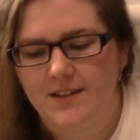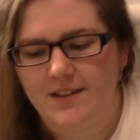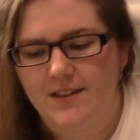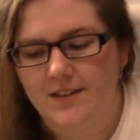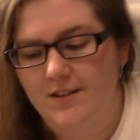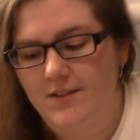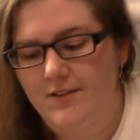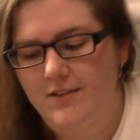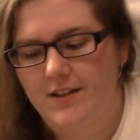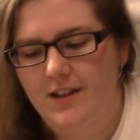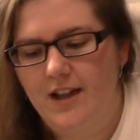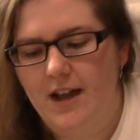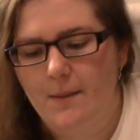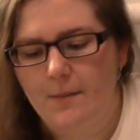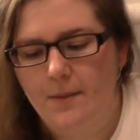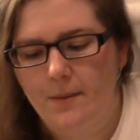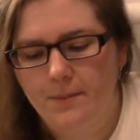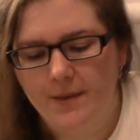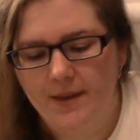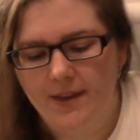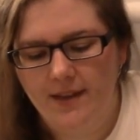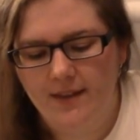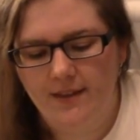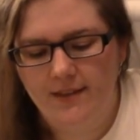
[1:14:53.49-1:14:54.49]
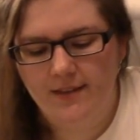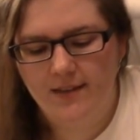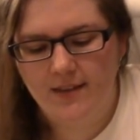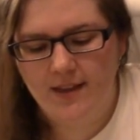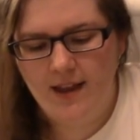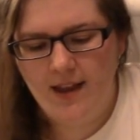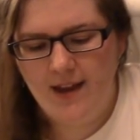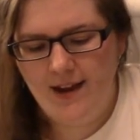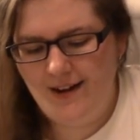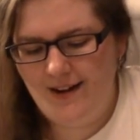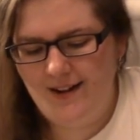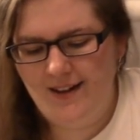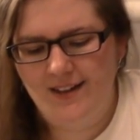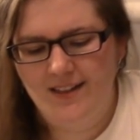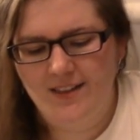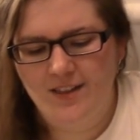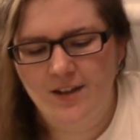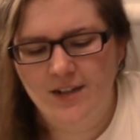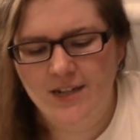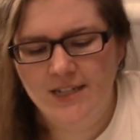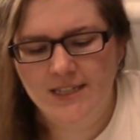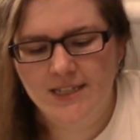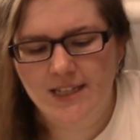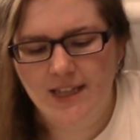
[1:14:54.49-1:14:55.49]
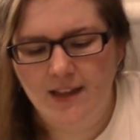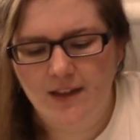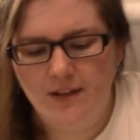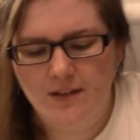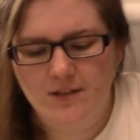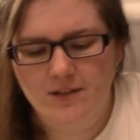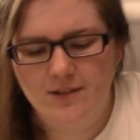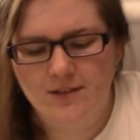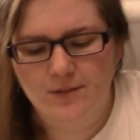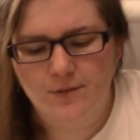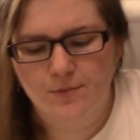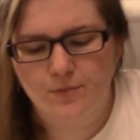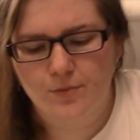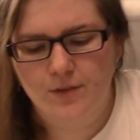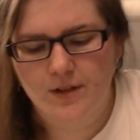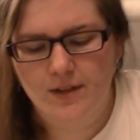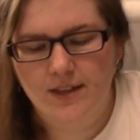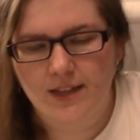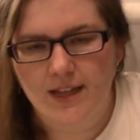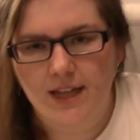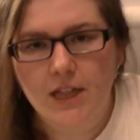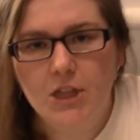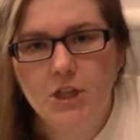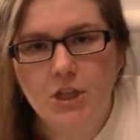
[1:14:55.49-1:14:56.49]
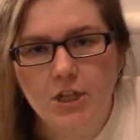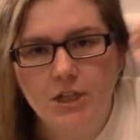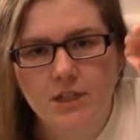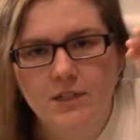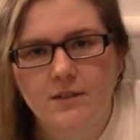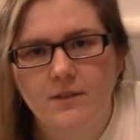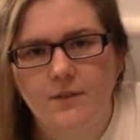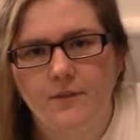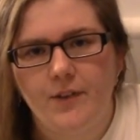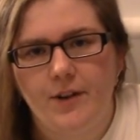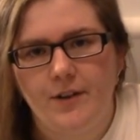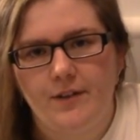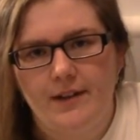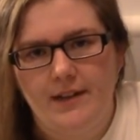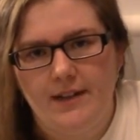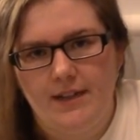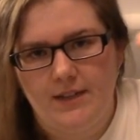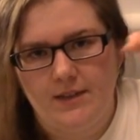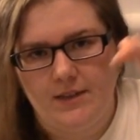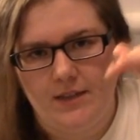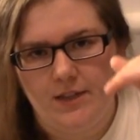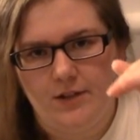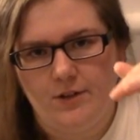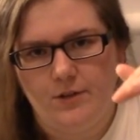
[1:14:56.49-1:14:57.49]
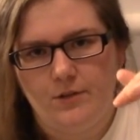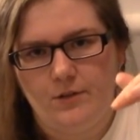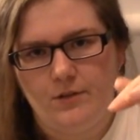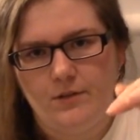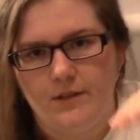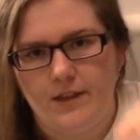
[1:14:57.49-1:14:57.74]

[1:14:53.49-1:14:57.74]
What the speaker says: And there's a couple beads, and it looks like just real, it looks very little.